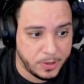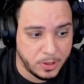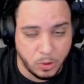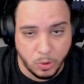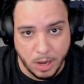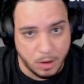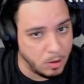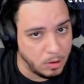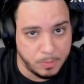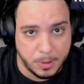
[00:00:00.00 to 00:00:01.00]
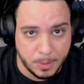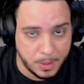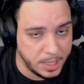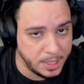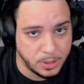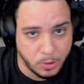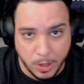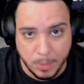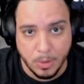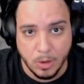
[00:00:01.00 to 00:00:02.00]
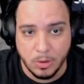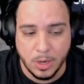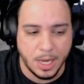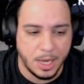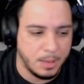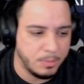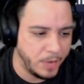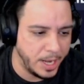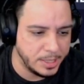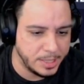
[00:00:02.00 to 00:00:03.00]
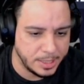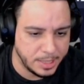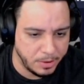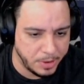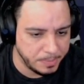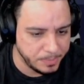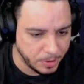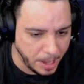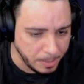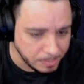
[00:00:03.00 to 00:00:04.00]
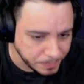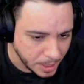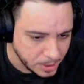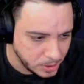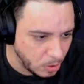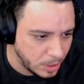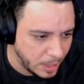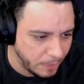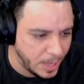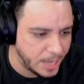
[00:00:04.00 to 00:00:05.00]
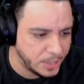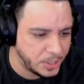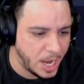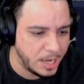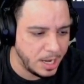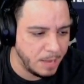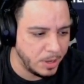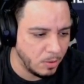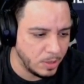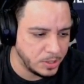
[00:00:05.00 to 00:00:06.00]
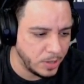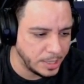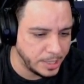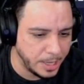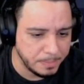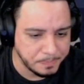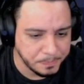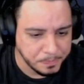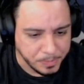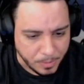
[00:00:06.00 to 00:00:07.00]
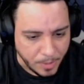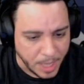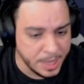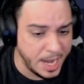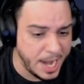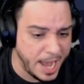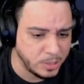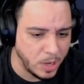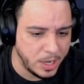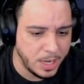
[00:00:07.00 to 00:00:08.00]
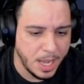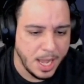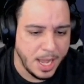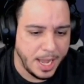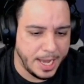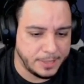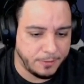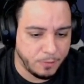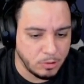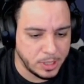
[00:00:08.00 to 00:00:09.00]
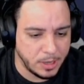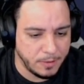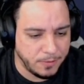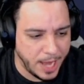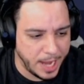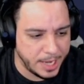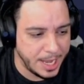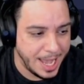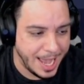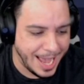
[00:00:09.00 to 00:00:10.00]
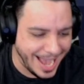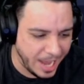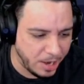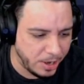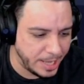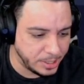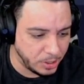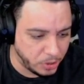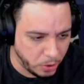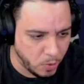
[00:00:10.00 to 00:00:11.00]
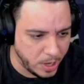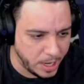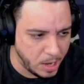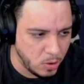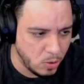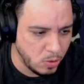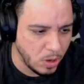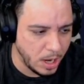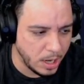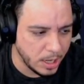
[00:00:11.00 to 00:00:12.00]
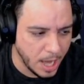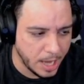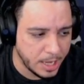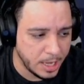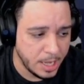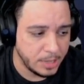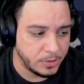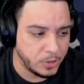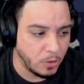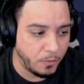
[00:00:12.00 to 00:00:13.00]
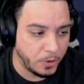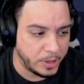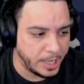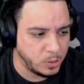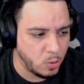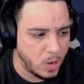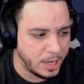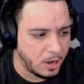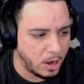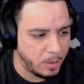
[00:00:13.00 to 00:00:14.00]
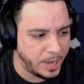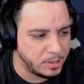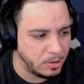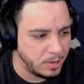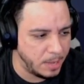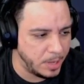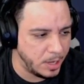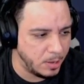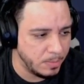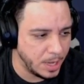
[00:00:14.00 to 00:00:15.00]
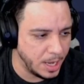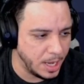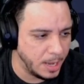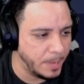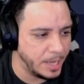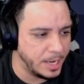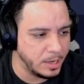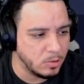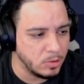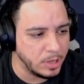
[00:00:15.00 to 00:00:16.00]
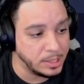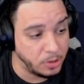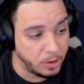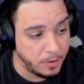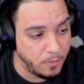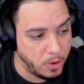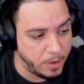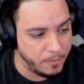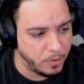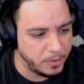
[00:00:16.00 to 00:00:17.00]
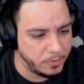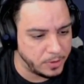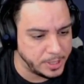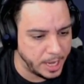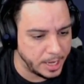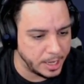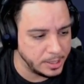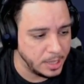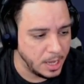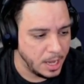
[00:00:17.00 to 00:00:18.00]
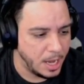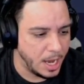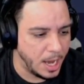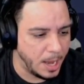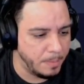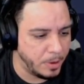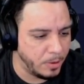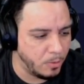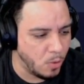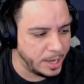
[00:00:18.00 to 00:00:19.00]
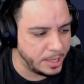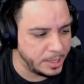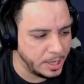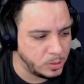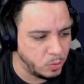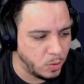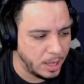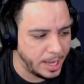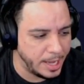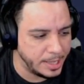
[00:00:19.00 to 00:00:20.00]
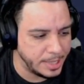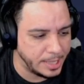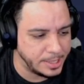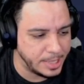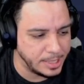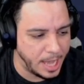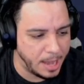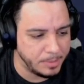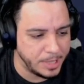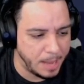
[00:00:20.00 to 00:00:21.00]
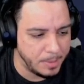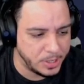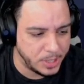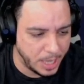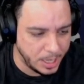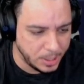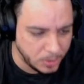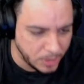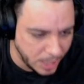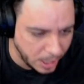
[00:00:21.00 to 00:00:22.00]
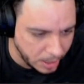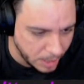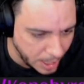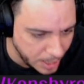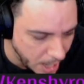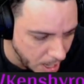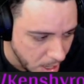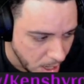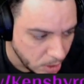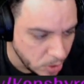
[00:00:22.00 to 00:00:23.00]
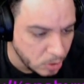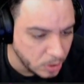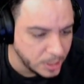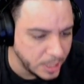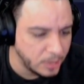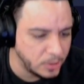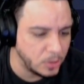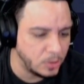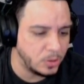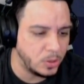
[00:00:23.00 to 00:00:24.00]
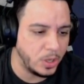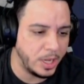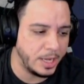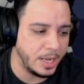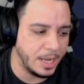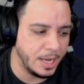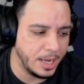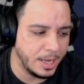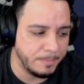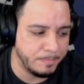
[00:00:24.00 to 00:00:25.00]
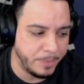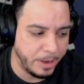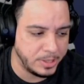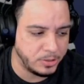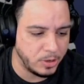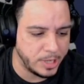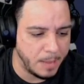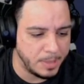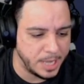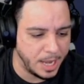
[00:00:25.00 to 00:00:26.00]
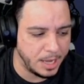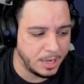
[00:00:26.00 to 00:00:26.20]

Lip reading: throughout all of PvE, story mode, raids, etc. Okay, so give that a shot. Let me know what you guys think. The next one is Photon Flight. Higher is the third one that you unlock. So for this one, Guard Break is only at medium, and then the cooldown is 34 and 44 seconds. But what it does well is it sends damage into the air, and then you continue to hit very strong damage at,